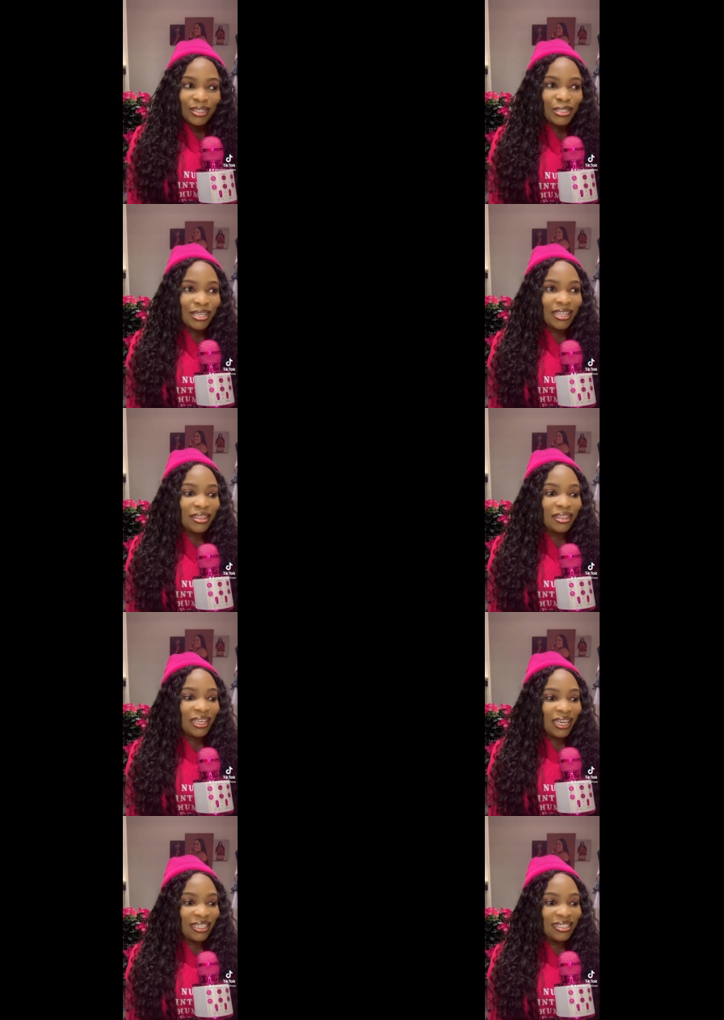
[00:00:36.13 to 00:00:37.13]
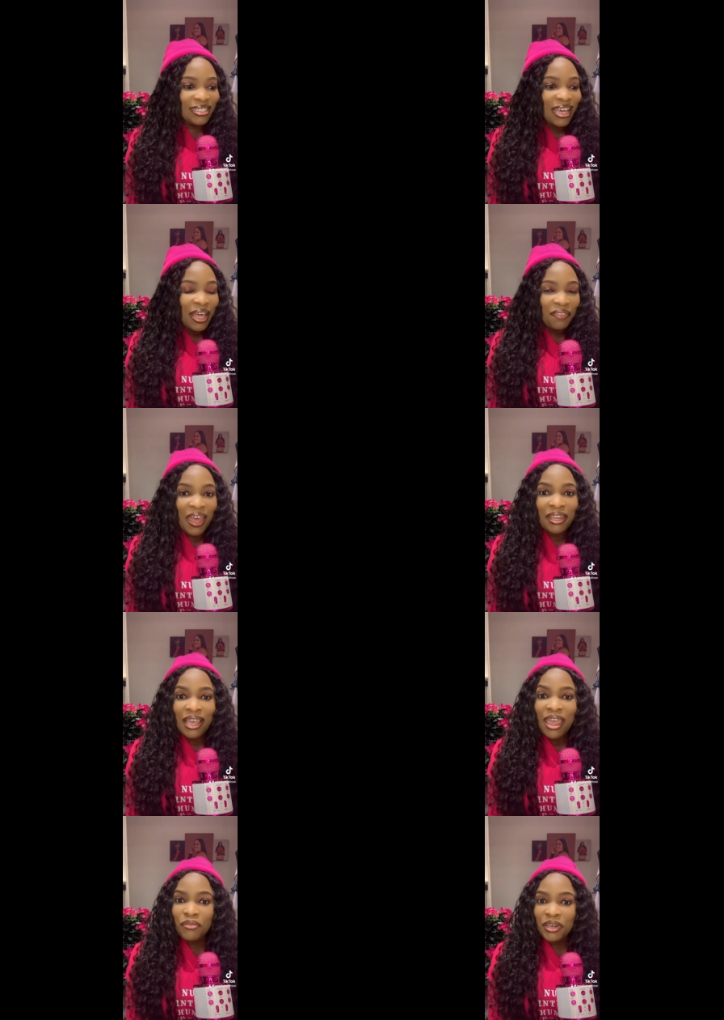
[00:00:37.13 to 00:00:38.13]
to the things that the
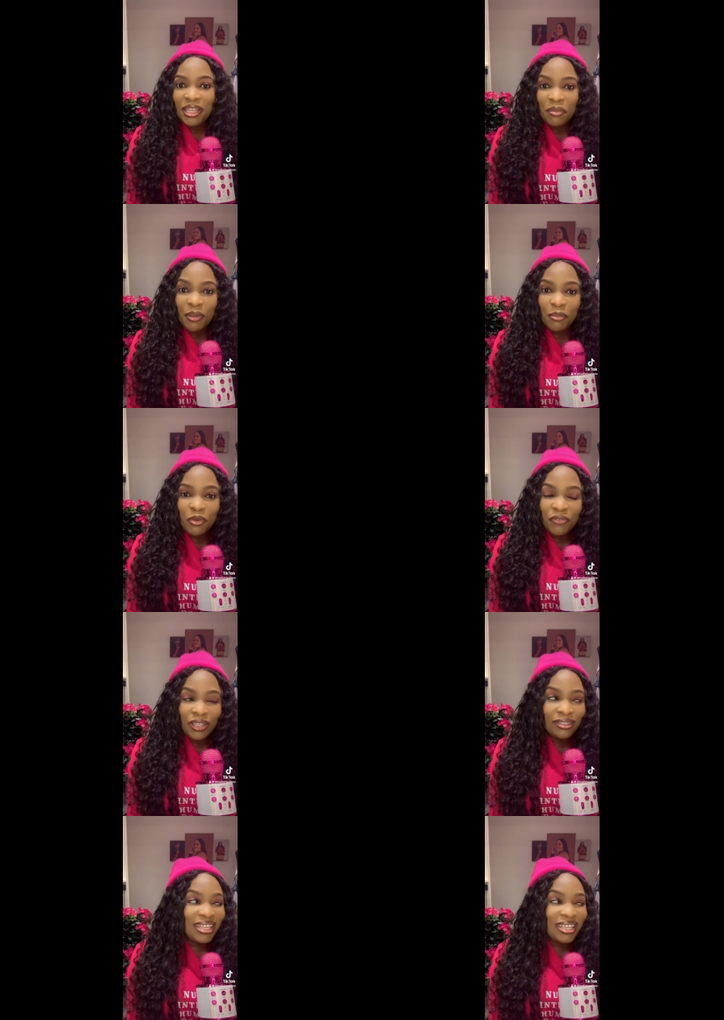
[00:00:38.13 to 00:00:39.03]
everyday people feel.